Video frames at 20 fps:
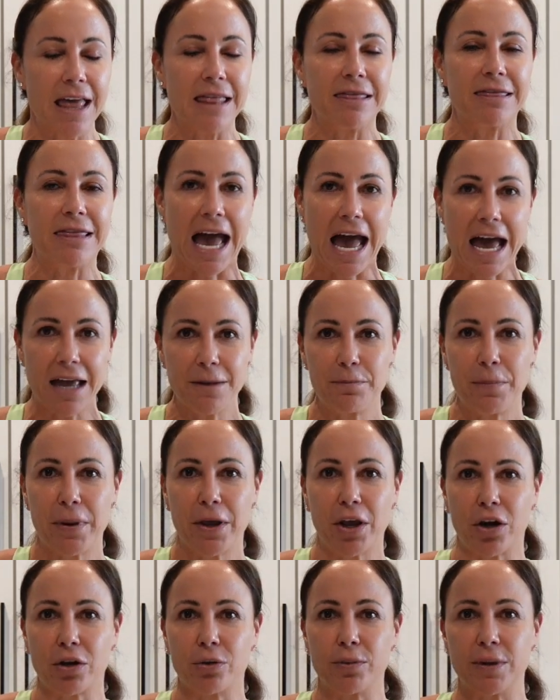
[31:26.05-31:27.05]
That
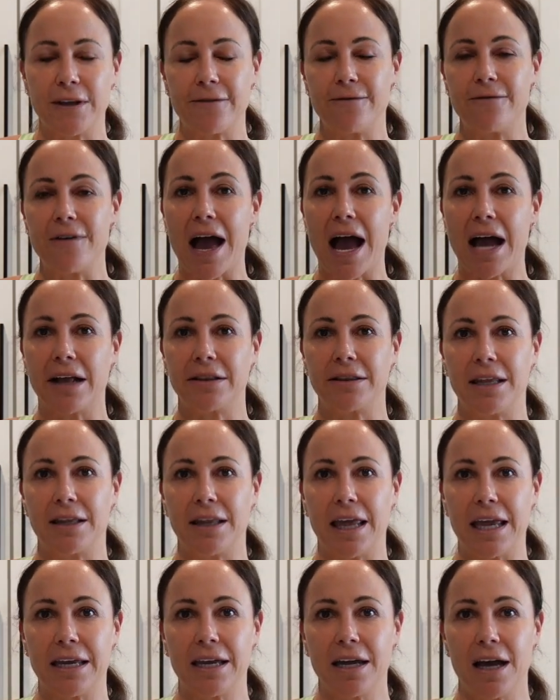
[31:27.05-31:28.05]
paired with the fact that
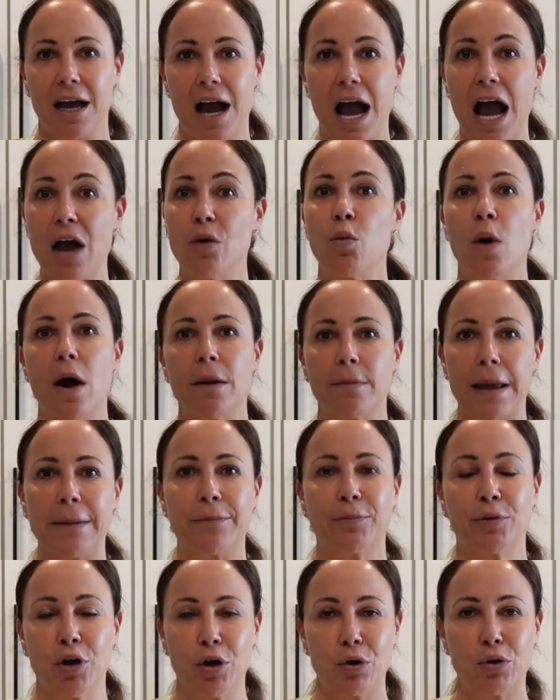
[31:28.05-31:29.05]
like I want my
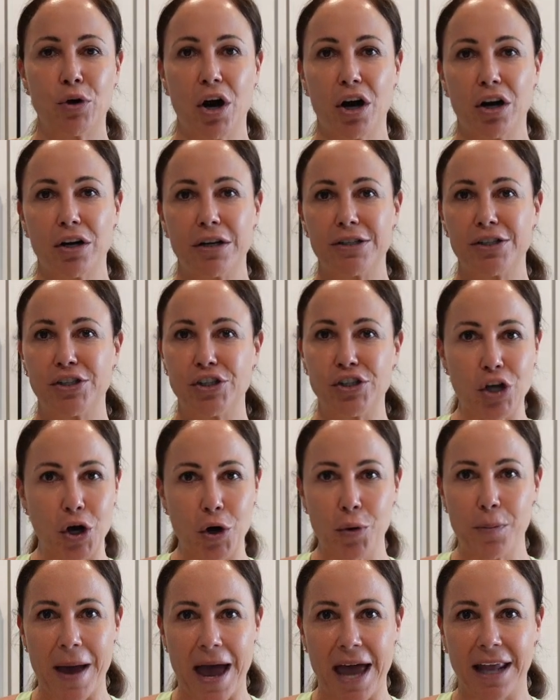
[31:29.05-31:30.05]
pro card
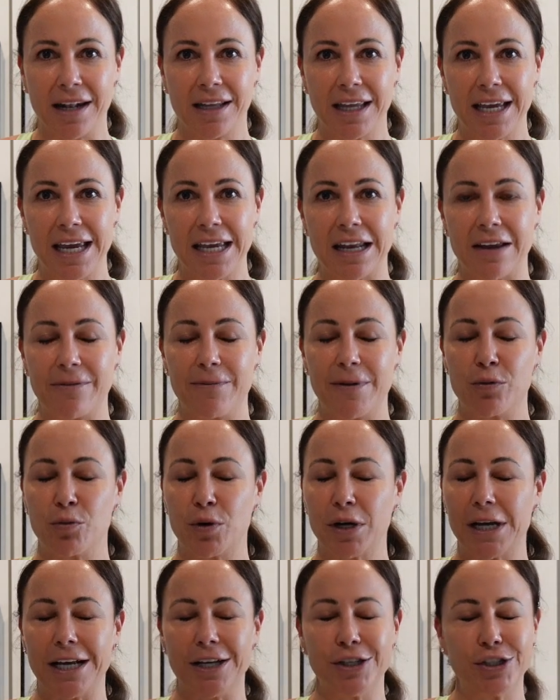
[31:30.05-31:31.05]
so badly and I've been
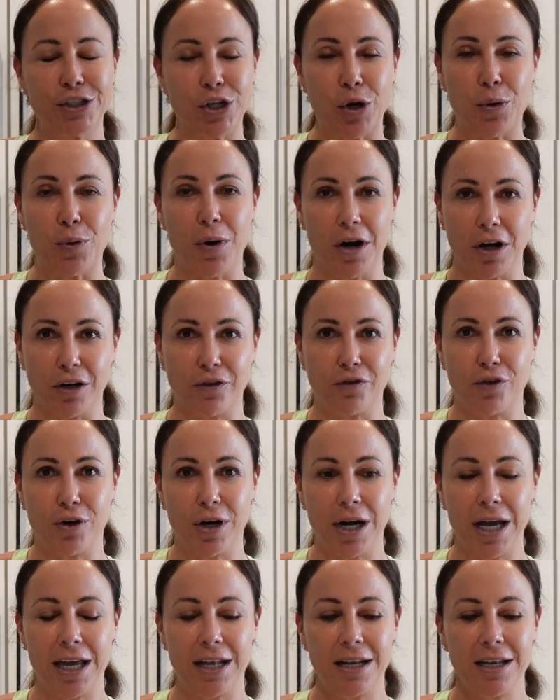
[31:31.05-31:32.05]
working so hard
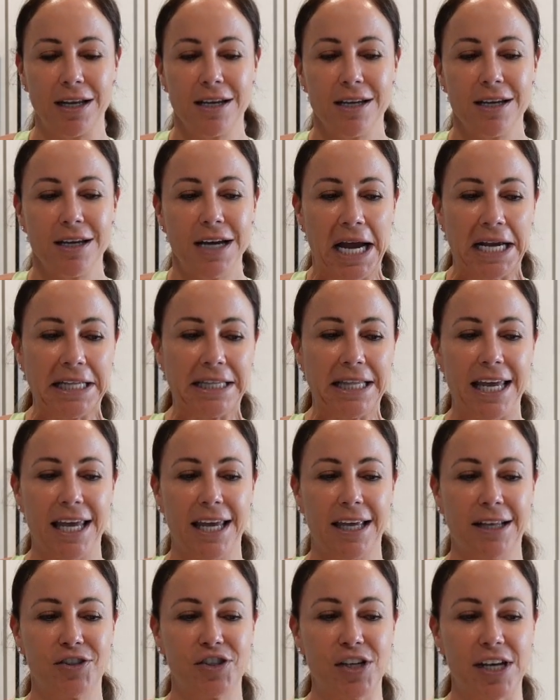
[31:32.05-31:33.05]
for it, I
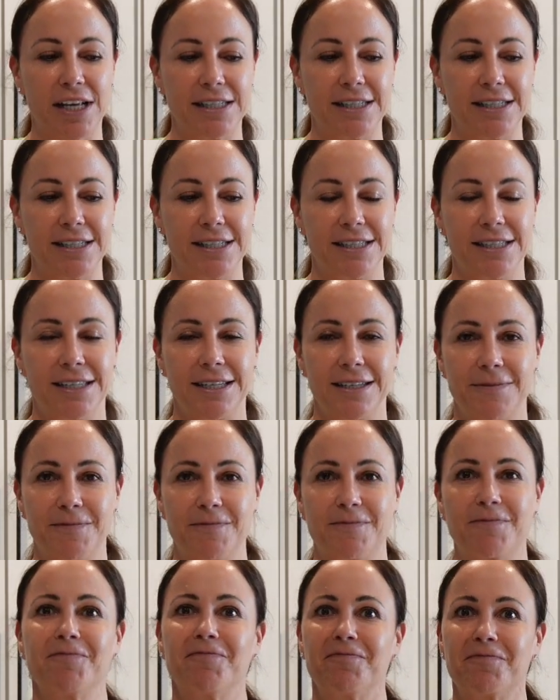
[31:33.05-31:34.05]
think just
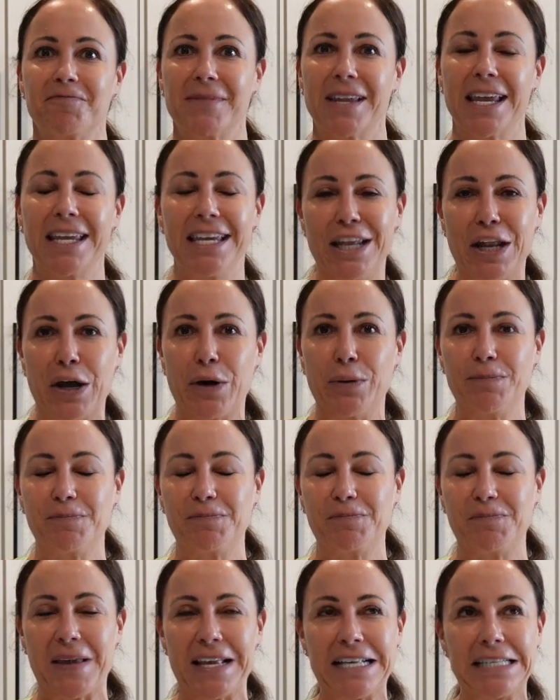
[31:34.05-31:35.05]
you know,
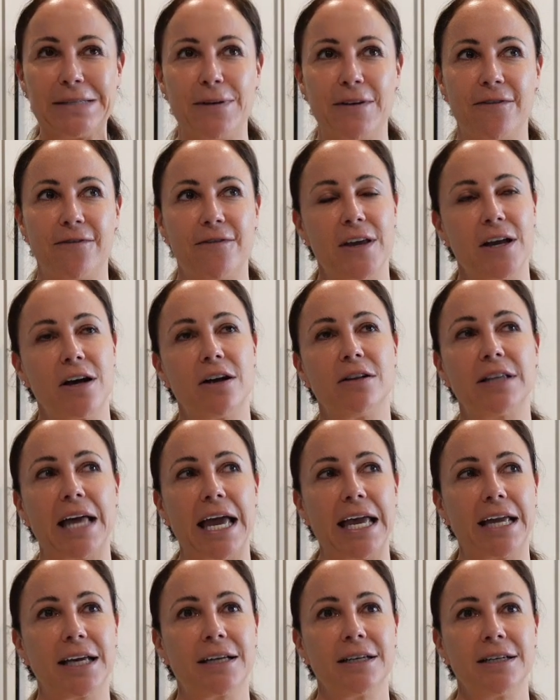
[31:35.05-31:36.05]
makes me feel
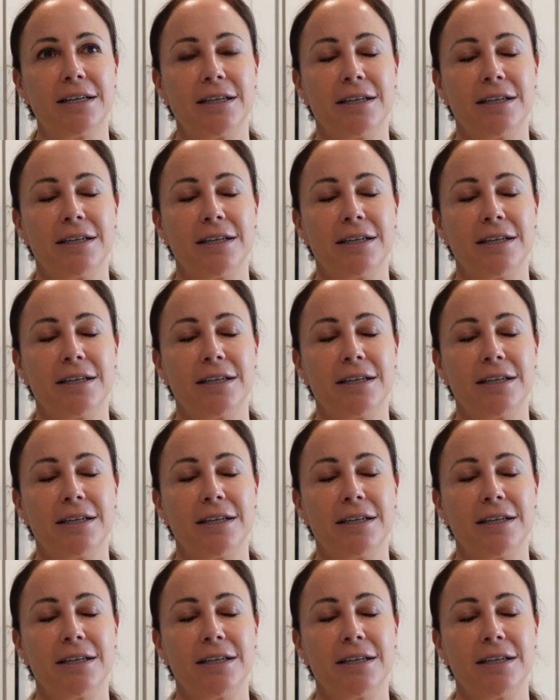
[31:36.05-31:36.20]
like